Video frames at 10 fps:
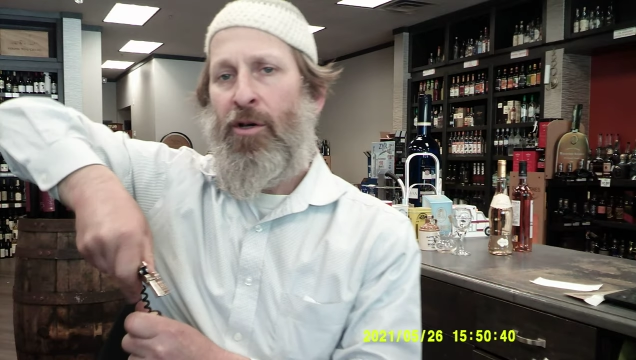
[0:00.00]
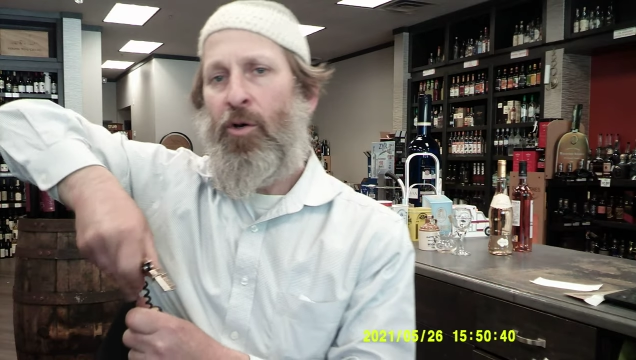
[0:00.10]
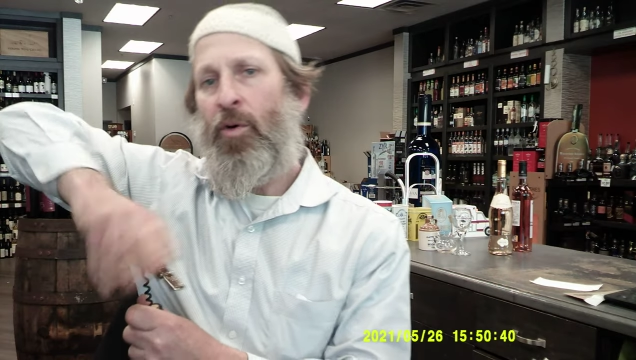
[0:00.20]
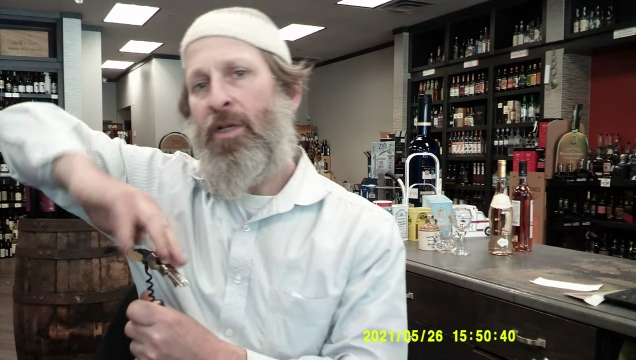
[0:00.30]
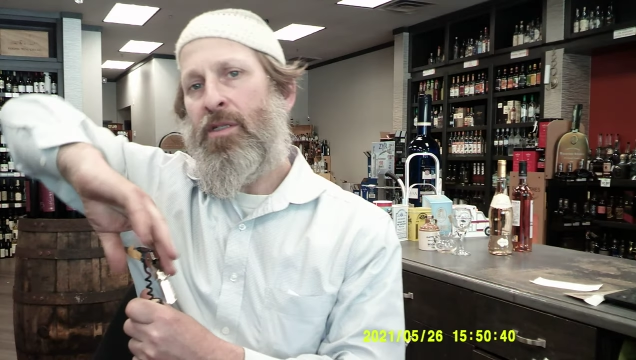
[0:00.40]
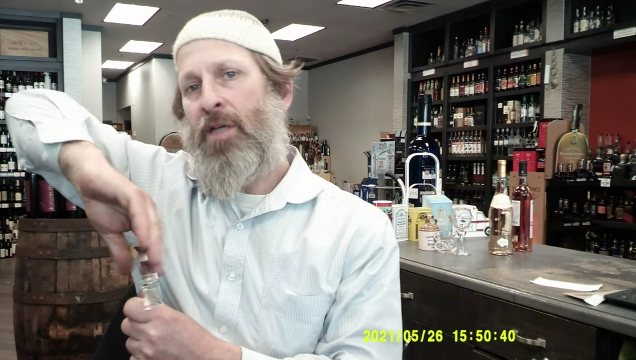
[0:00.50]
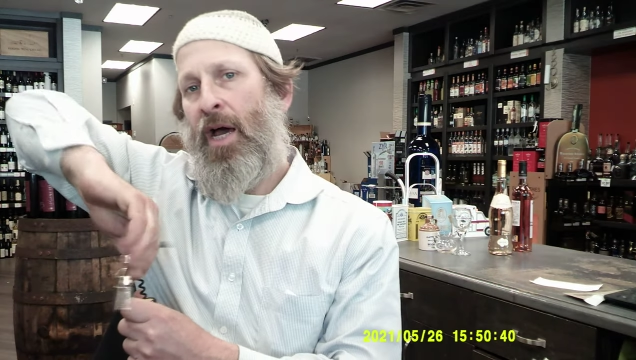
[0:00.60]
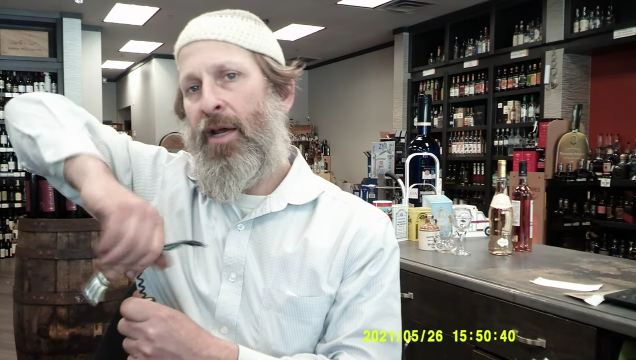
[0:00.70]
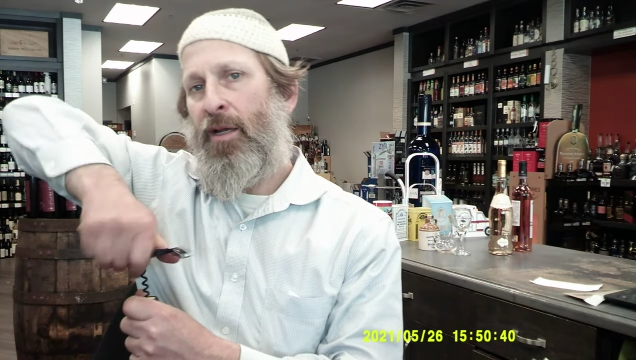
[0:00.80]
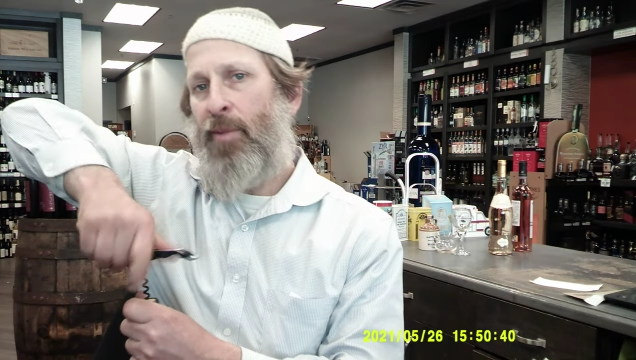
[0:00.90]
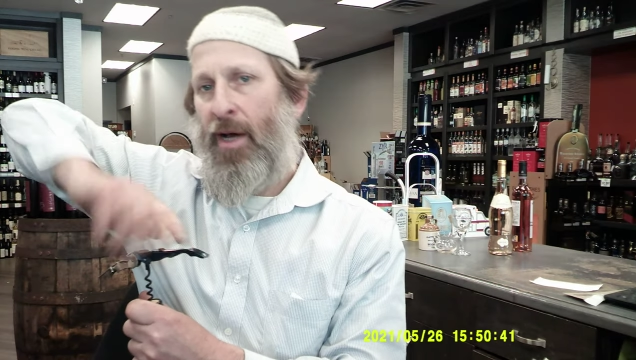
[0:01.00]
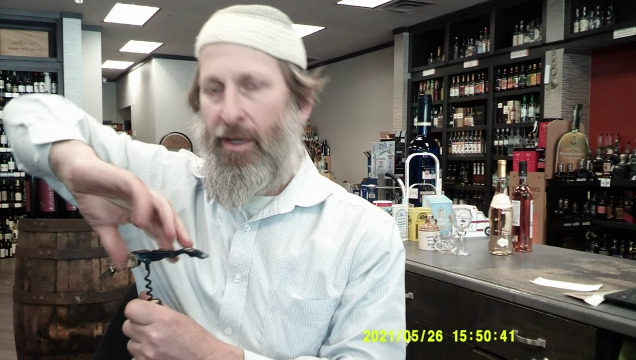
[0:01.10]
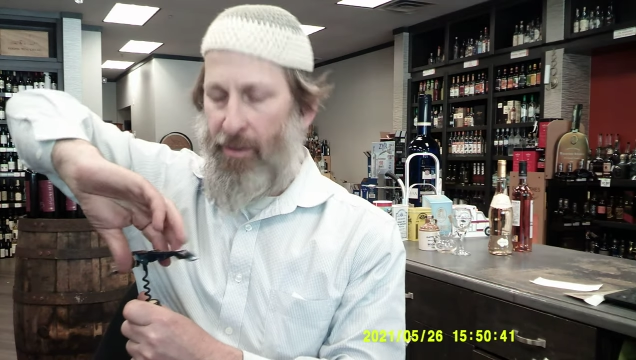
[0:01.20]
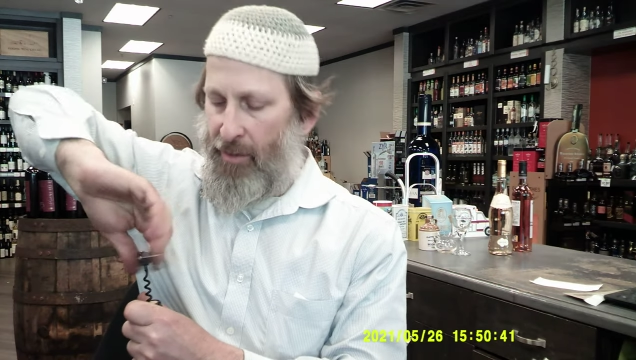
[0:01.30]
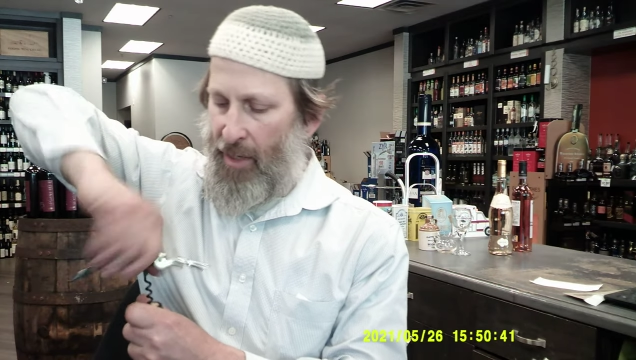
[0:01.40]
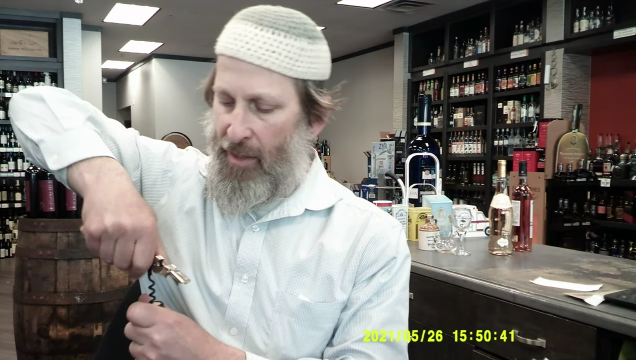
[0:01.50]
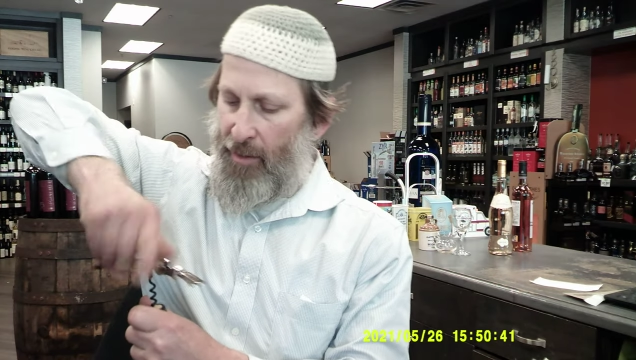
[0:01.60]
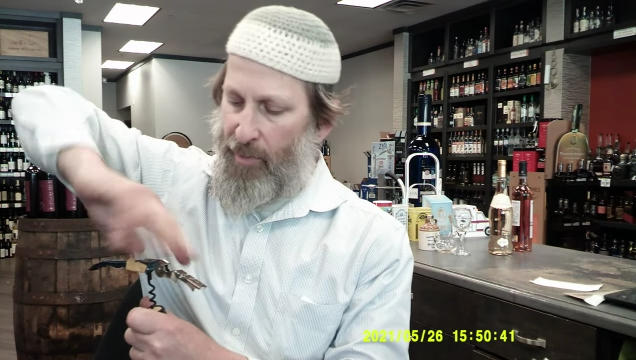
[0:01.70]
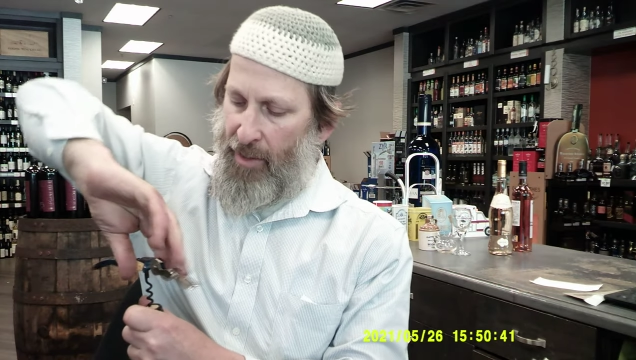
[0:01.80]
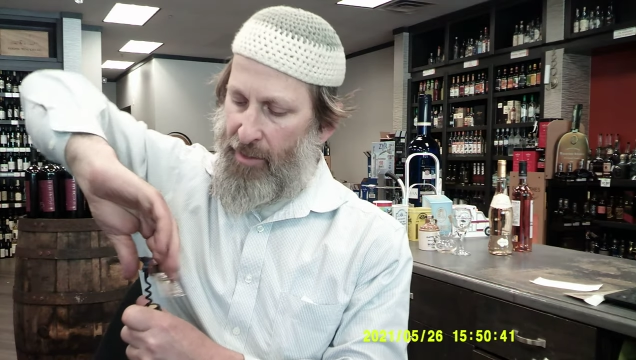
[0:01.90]
Who is God Elbaz? God
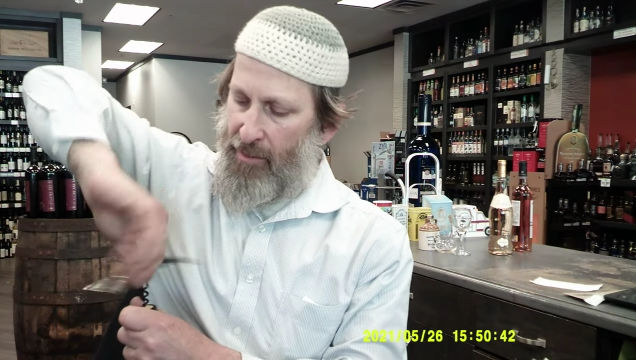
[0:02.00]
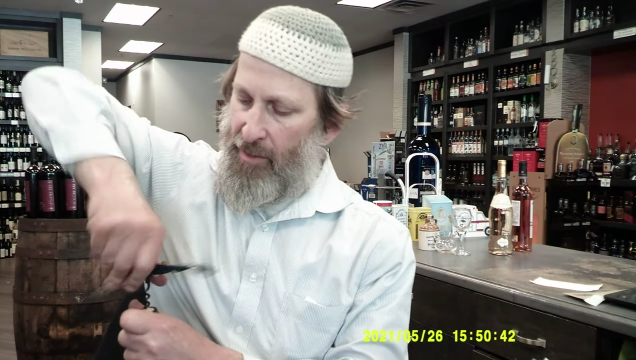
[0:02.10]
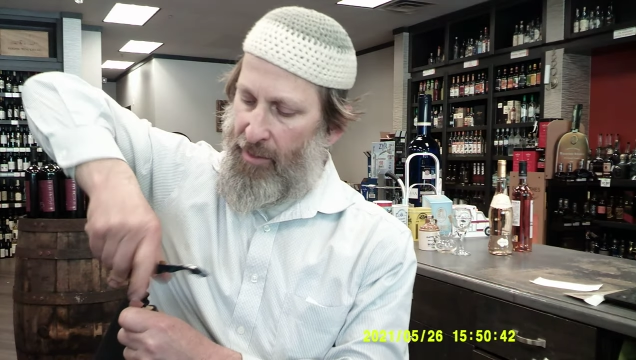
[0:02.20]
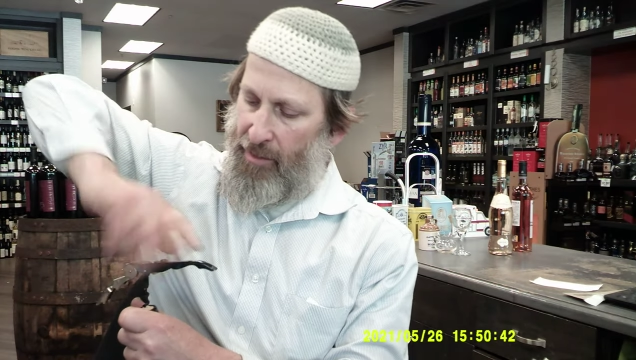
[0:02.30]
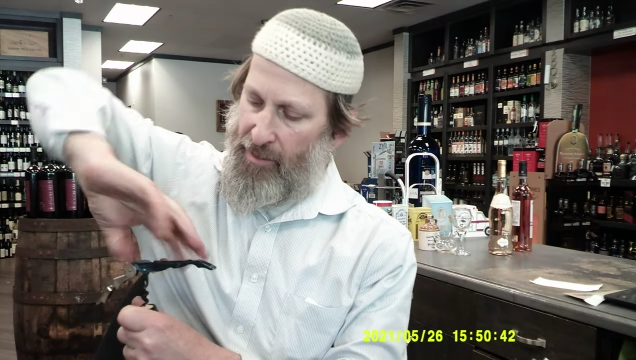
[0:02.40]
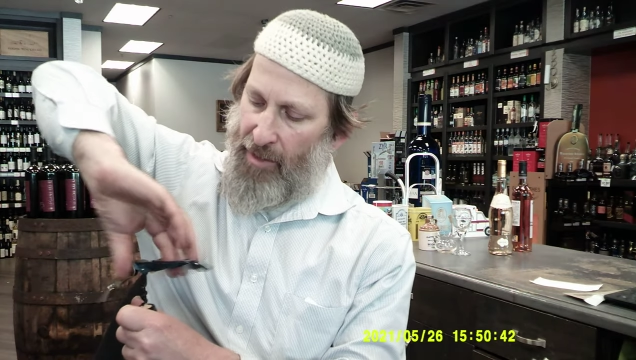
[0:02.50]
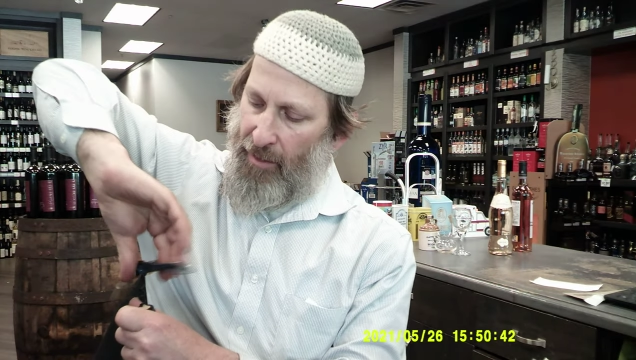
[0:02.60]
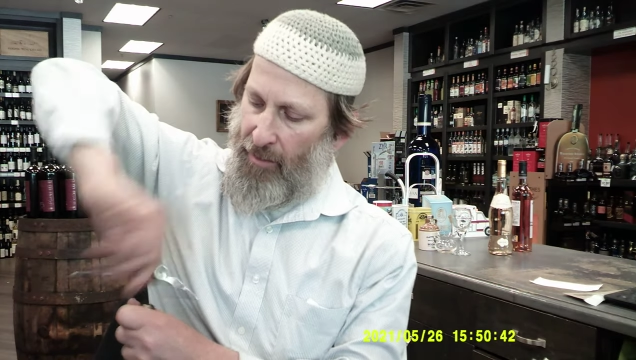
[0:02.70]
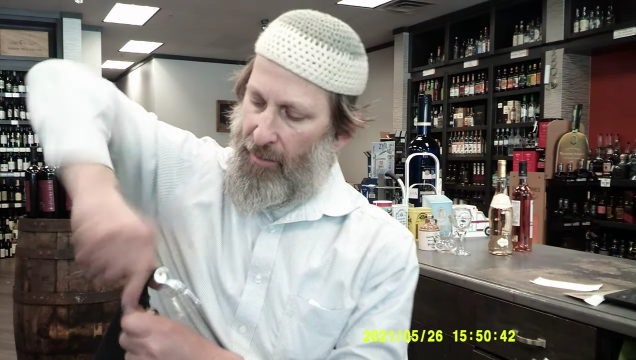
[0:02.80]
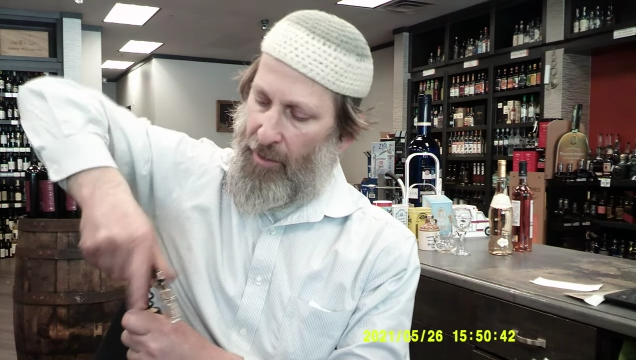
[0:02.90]
Elbaz is a singer,